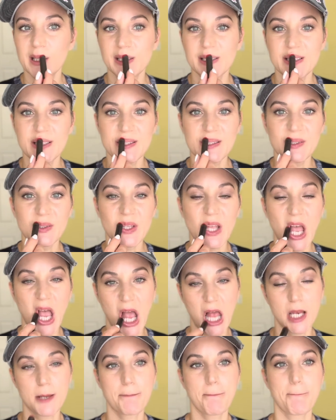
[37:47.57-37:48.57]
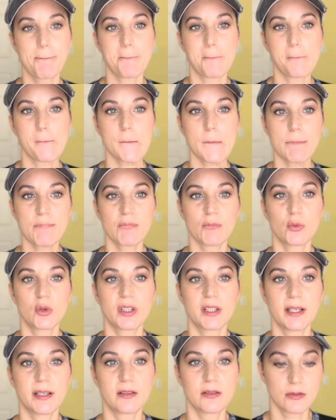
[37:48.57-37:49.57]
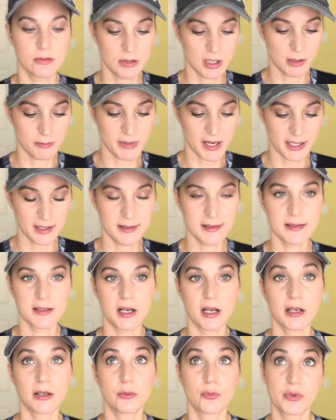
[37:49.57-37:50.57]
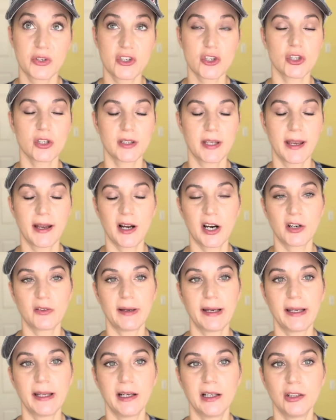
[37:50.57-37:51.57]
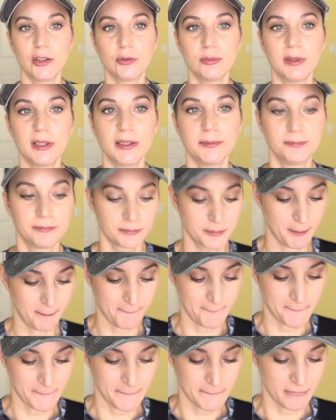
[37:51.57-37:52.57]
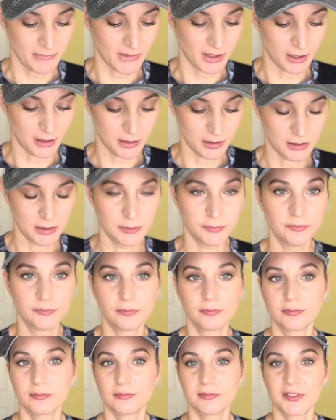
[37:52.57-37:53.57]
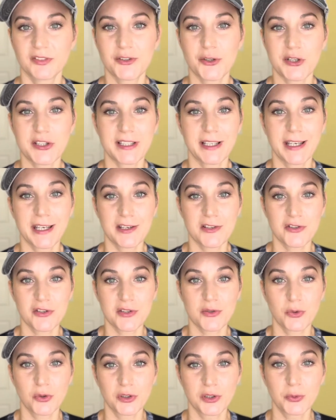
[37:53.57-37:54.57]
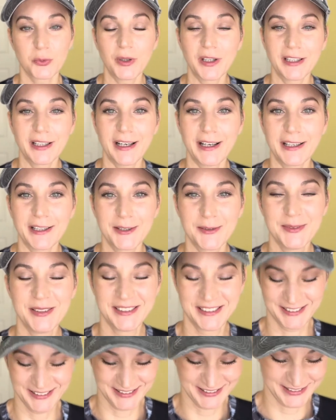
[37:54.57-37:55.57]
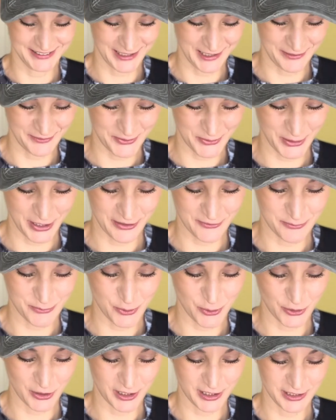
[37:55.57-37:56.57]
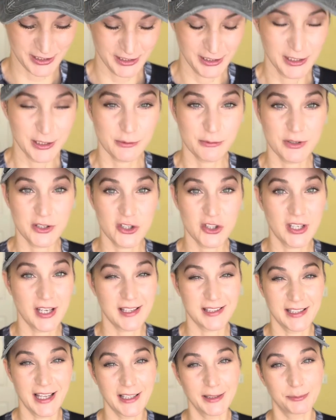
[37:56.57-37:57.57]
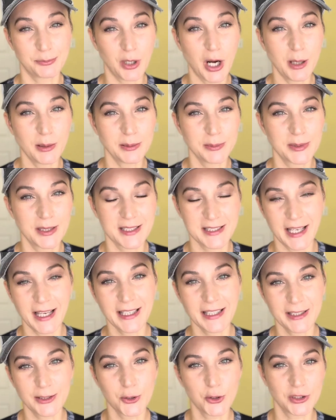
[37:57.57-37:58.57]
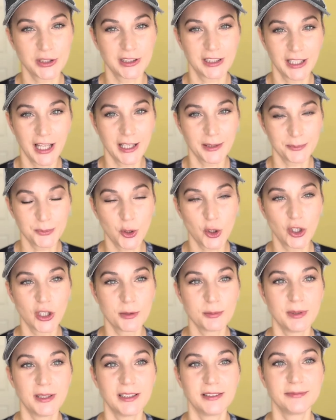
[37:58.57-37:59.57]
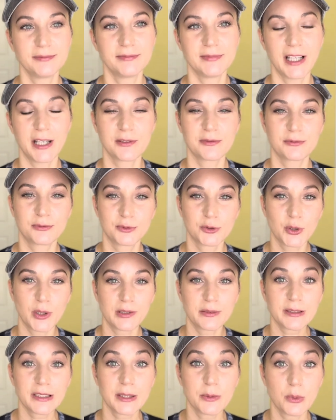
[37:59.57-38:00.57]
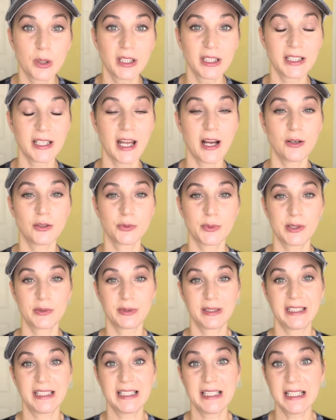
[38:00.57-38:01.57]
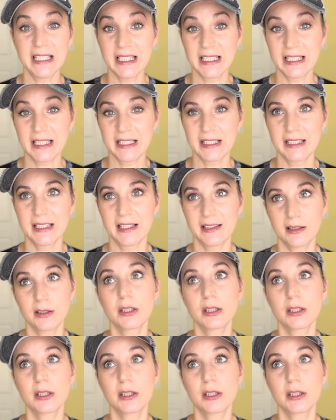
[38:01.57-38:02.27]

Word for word: just so that when they do come back in stock, and which they are right now, but of course I can't just order one item. I have to have more, which that's not the problem because I can order a lot more. But like, do I really want it now? Do I really need it?